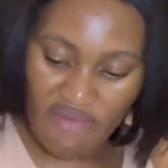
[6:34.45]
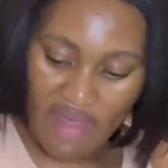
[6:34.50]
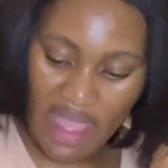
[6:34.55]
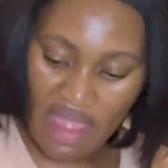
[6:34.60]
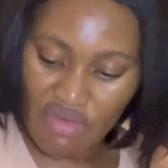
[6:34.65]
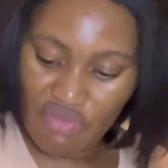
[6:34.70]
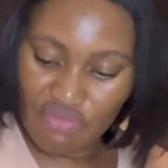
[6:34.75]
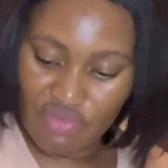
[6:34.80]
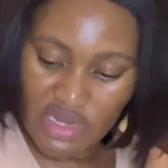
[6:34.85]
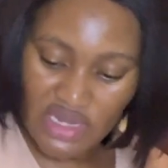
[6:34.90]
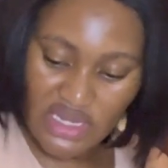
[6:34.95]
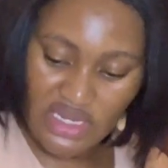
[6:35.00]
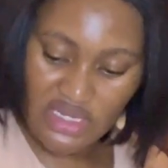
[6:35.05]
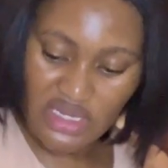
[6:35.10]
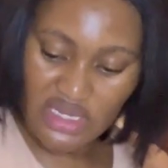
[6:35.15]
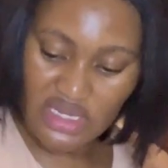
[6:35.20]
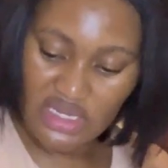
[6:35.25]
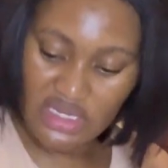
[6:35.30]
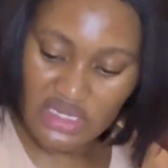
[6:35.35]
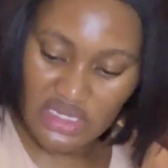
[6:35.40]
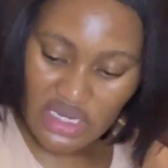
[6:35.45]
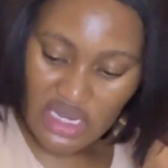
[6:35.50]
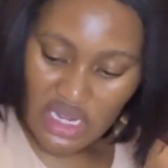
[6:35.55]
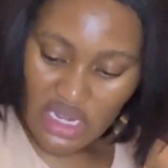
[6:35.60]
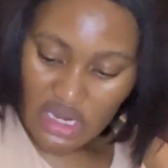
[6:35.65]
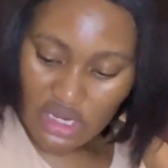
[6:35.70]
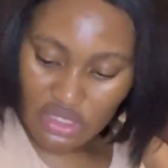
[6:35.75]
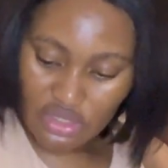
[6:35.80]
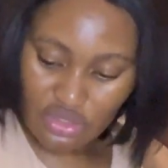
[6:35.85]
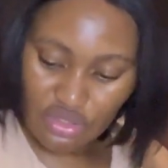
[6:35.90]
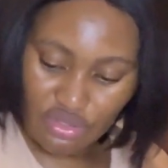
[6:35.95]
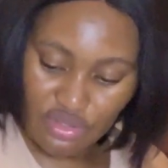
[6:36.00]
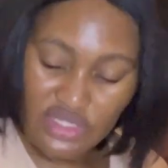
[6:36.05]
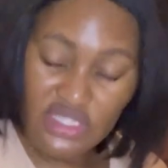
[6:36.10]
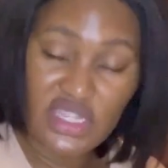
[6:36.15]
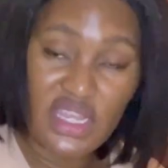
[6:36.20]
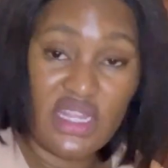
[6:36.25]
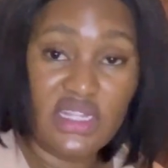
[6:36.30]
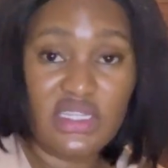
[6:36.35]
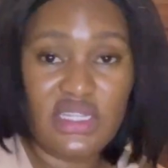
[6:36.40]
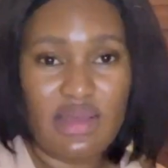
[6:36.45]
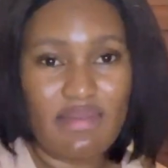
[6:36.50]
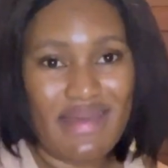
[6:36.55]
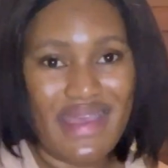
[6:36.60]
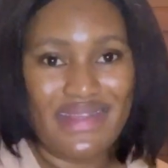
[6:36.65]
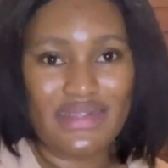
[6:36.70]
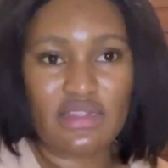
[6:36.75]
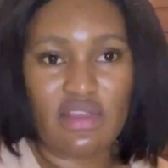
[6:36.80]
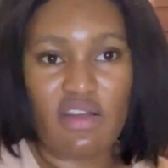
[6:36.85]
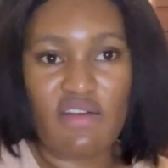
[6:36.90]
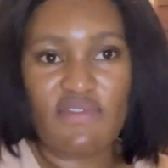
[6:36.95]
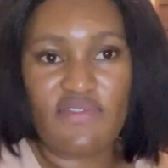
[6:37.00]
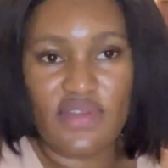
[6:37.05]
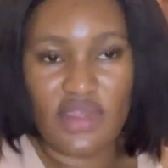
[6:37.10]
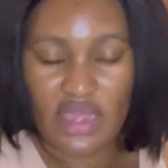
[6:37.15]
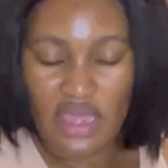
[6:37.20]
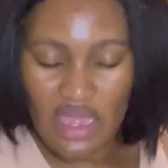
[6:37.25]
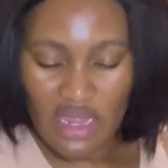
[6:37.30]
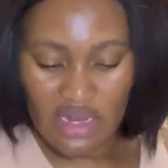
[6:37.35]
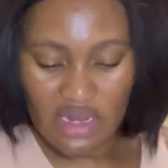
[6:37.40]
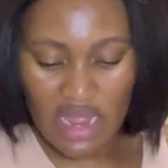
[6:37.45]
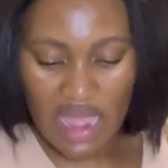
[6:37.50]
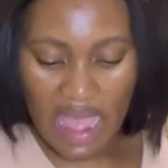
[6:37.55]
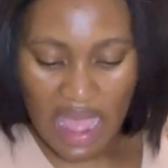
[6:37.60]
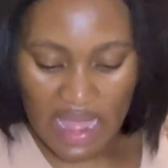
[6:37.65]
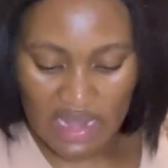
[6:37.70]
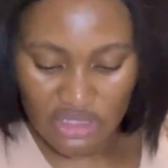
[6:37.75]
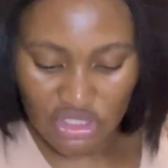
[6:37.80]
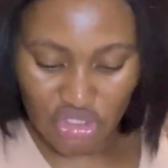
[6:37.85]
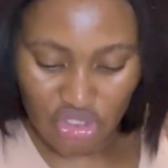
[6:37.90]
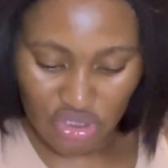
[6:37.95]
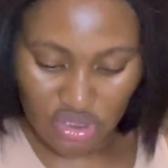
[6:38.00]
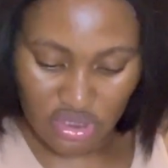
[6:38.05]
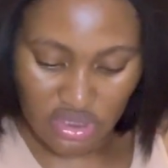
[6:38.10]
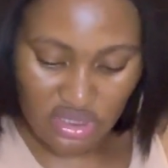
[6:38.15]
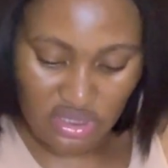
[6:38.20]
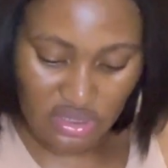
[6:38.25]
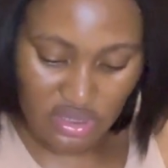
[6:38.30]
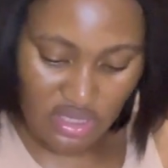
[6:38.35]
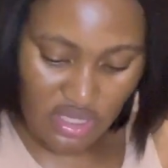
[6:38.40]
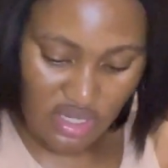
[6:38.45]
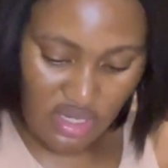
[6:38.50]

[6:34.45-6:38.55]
I really need to center myself again and just